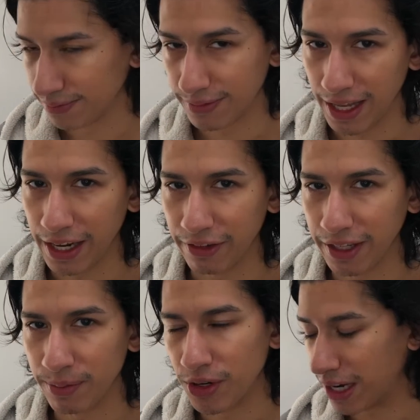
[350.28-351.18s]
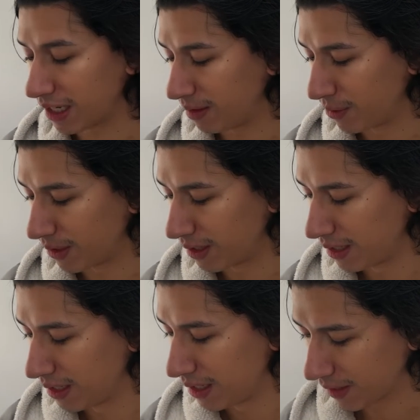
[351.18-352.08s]
Can't even keep track anymore.
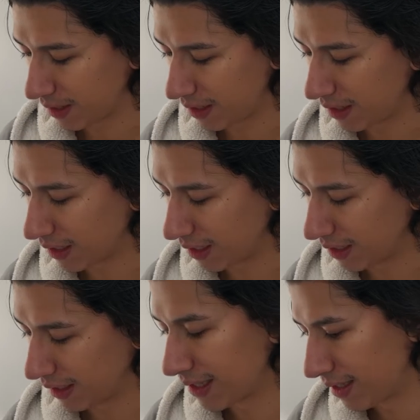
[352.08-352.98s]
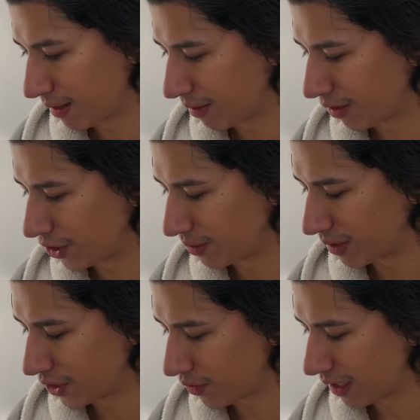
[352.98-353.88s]
And let's stick with the
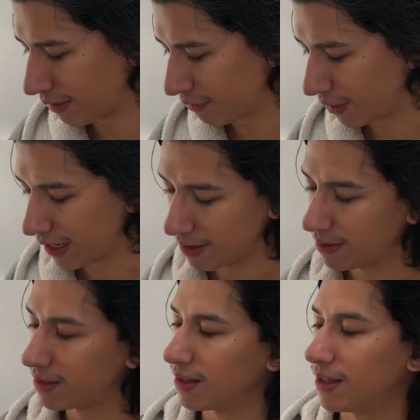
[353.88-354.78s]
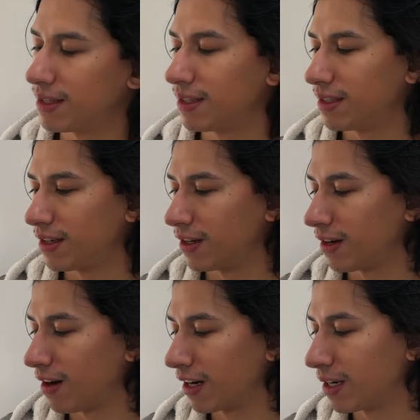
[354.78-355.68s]
Josie Train for now. So this is her
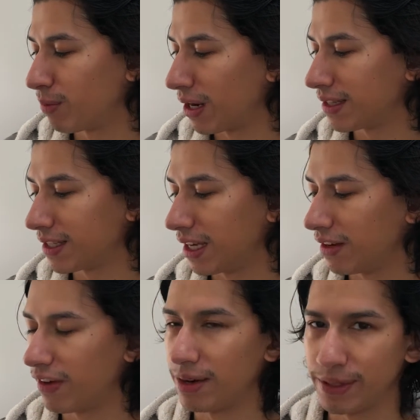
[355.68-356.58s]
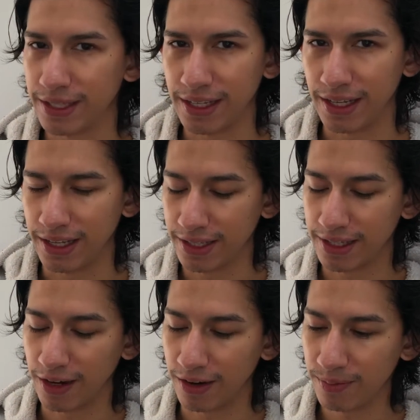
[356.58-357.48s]
Argan Bright Skin Vitamin C
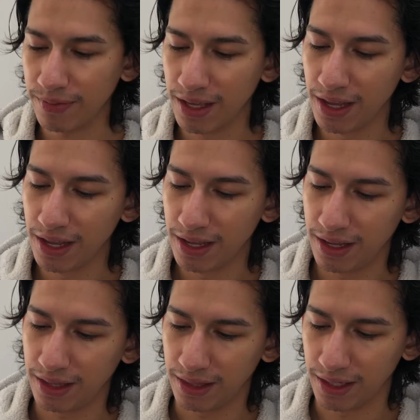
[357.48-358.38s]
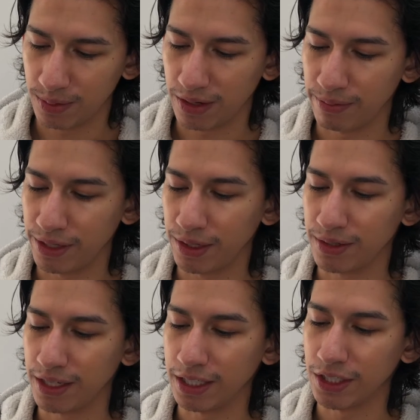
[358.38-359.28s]
Serum. This is what I've been
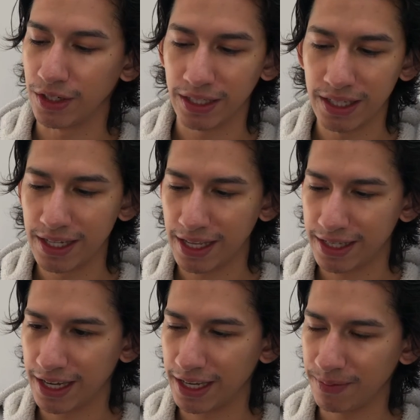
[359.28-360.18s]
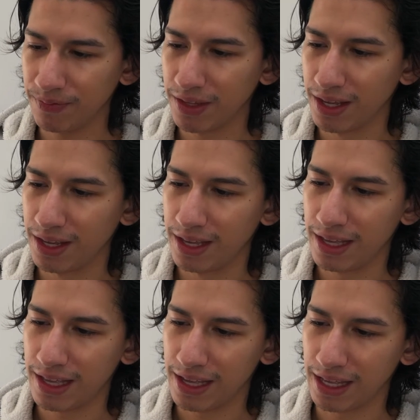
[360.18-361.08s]
using during the daytime.
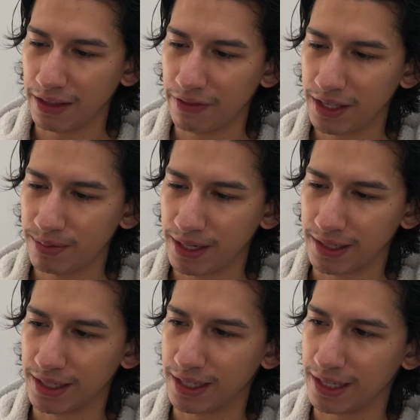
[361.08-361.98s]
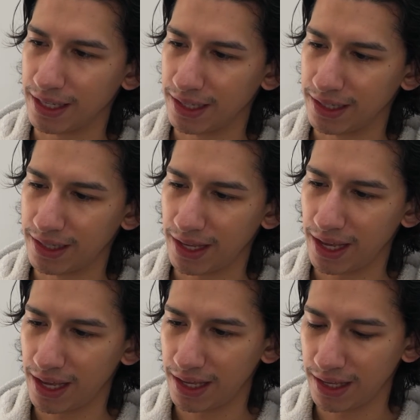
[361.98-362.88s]
I love this because it is
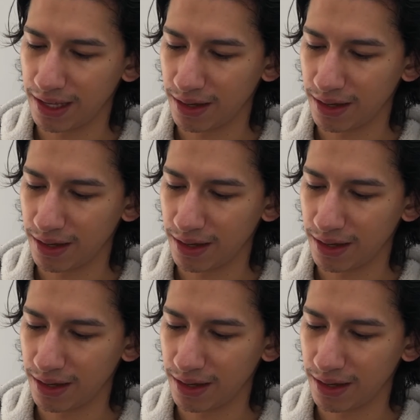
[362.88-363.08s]
a